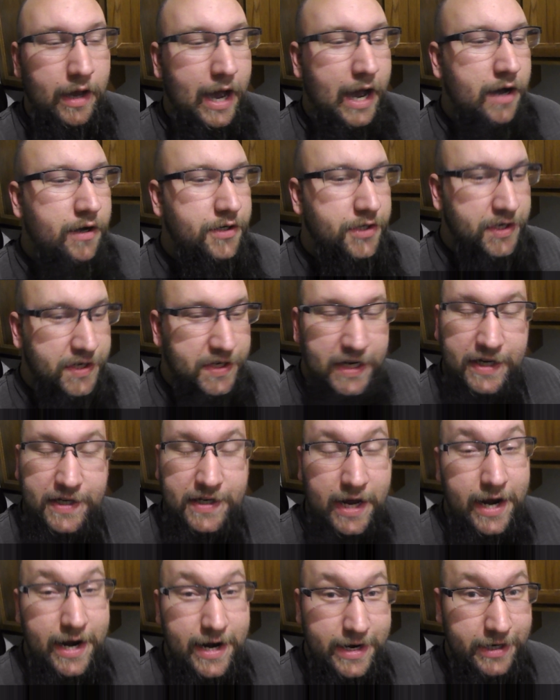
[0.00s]
I was just
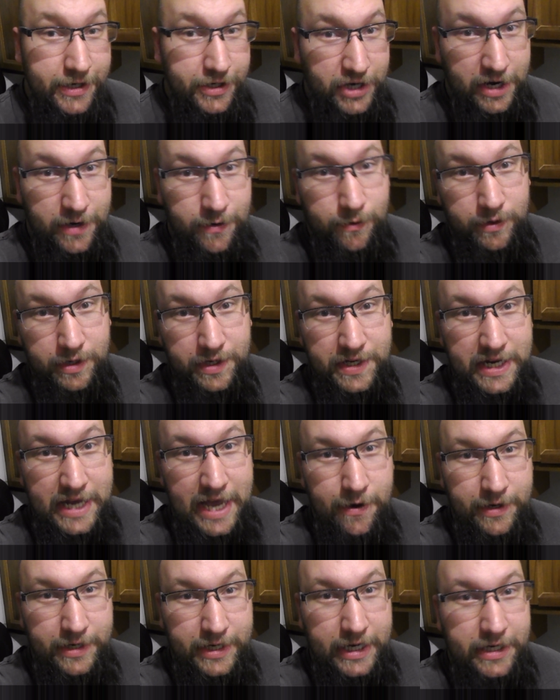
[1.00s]
excited in general to see
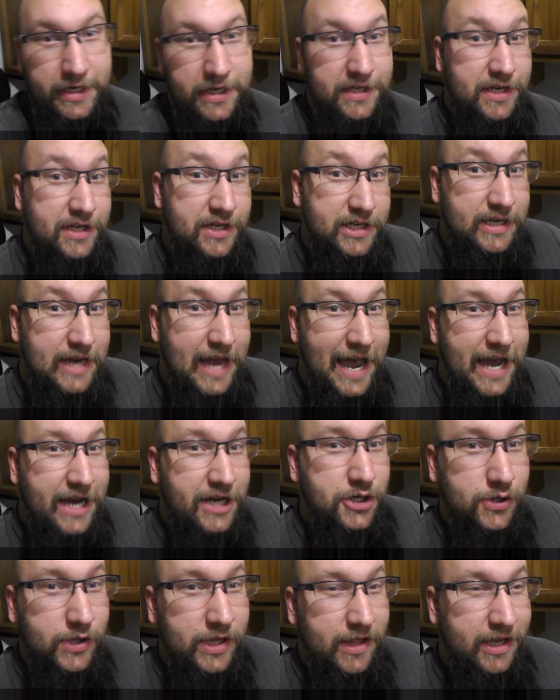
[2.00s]
how it did, because it's
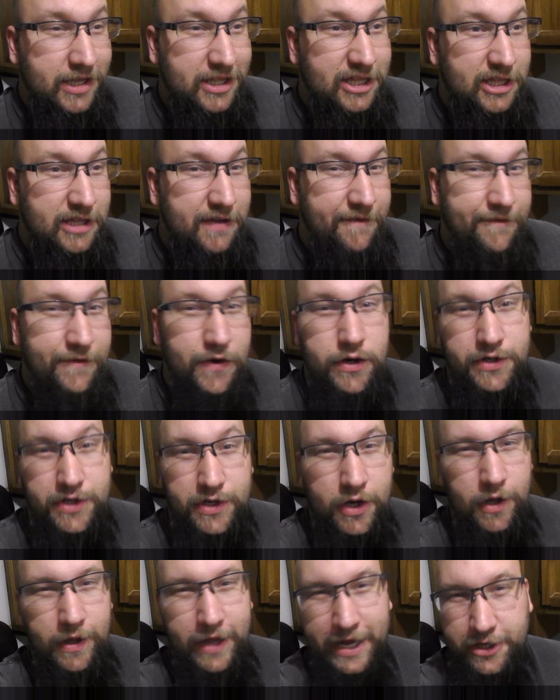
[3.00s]
actually like the
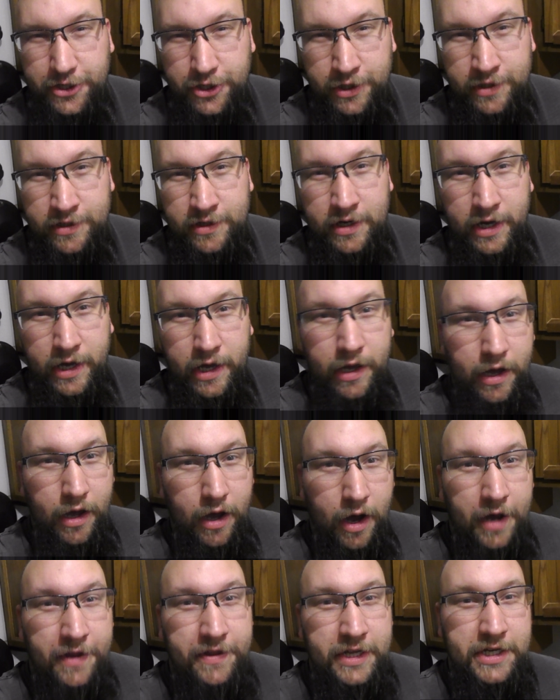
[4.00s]
first collection
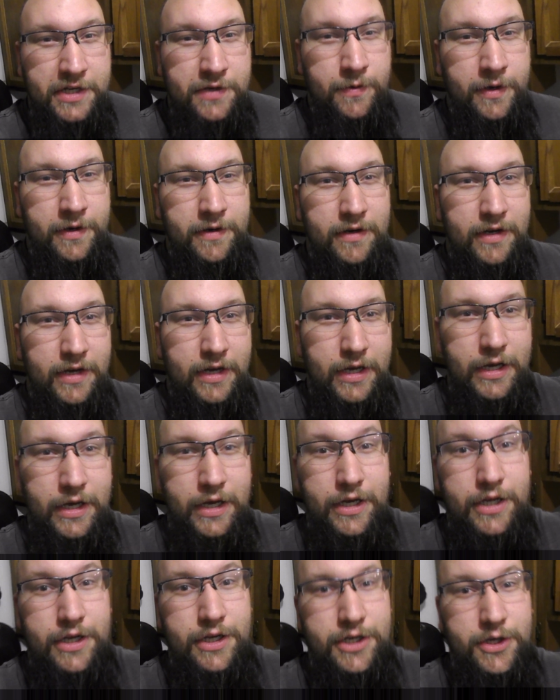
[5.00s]
on this one.
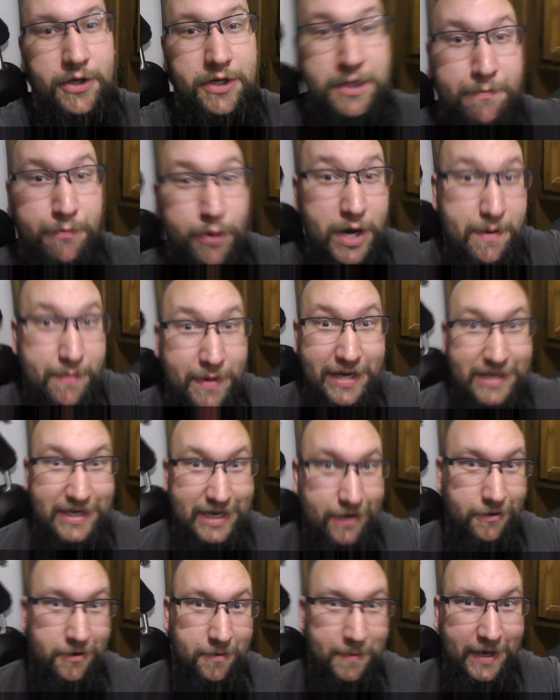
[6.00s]
So it's a pretty big
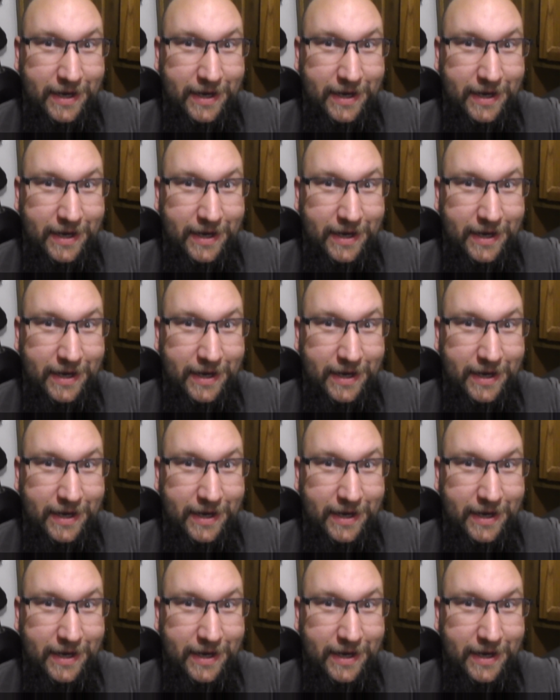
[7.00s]
deal to